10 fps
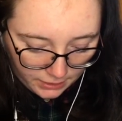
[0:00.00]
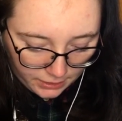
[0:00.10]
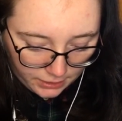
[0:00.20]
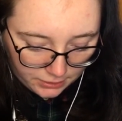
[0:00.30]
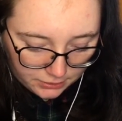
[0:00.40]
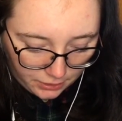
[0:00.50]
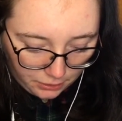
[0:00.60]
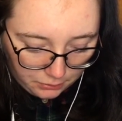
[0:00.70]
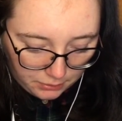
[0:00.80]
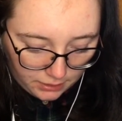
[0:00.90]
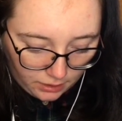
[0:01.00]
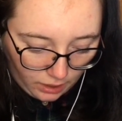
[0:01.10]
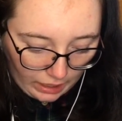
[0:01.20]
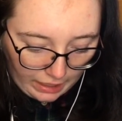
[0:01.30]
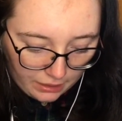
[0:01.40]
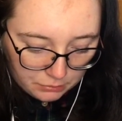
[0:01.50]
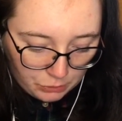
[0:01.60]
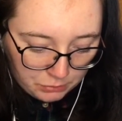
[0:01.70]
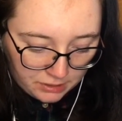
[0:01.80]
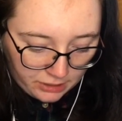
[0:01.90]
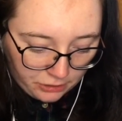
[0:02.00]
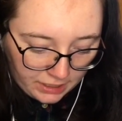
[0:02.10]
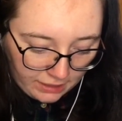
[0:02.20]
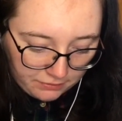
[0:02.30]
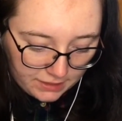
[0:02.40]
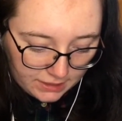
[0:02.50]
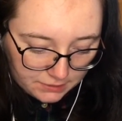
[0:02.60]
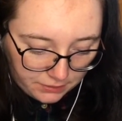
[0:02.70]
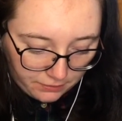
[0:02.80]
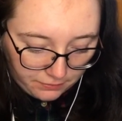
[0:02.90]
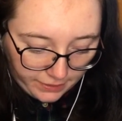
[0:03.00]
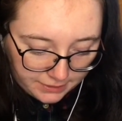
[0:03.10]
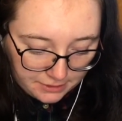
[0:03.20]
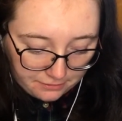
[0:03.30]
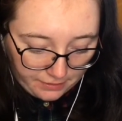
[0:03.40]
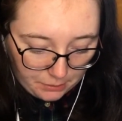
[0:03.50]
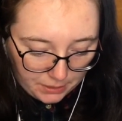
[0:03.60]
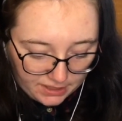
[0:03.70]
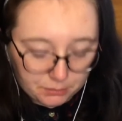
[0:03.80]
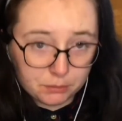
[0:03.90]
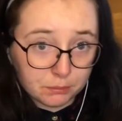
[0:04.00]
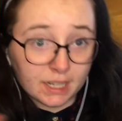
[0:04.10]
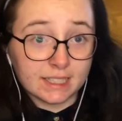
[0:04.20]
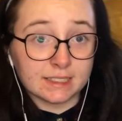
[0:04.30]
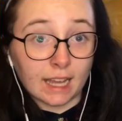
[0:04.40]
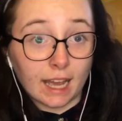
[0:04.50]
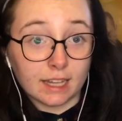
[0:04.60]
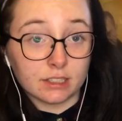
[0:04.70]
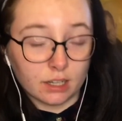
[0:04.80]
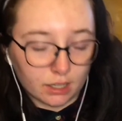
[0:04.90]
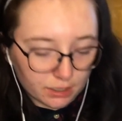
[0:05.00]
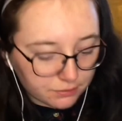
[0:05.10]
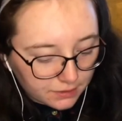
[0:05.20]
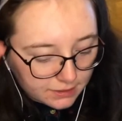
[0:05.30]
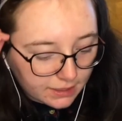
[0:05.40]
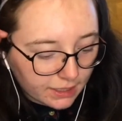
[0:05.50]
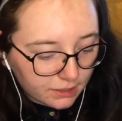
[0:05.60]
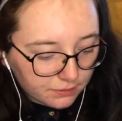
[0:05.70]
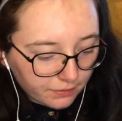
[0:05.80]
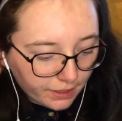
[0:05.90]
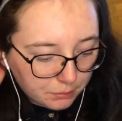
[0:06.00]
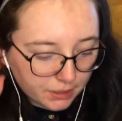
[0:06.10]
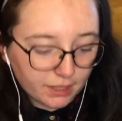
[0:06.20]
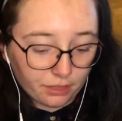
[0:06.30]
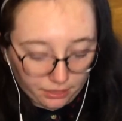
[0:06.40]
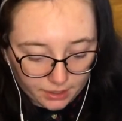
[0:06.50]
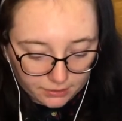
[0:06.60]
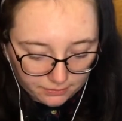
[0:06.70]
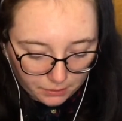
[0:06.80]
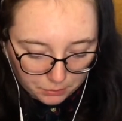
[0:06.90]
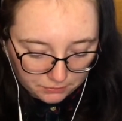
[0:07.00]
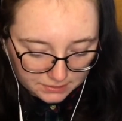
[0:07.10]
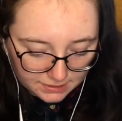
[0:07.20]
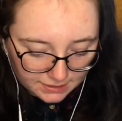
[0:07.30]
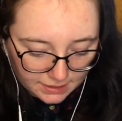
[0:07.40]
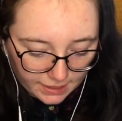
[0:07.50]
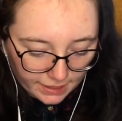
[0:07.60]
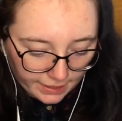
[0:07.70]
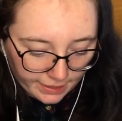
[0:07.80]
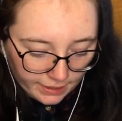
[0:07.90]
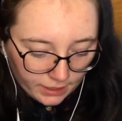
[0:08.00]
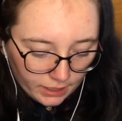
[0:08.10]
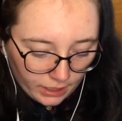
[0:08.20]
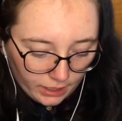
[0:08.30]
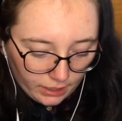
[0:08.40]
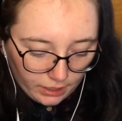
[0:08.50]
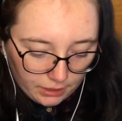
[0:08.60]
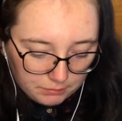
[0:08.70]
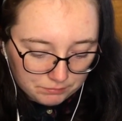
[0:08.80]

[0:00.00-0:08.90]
So at the moment I only have these for the 1st of Feb. At the moment I need to add for the 2nd of Feb and 3rd of Feb obviously today. And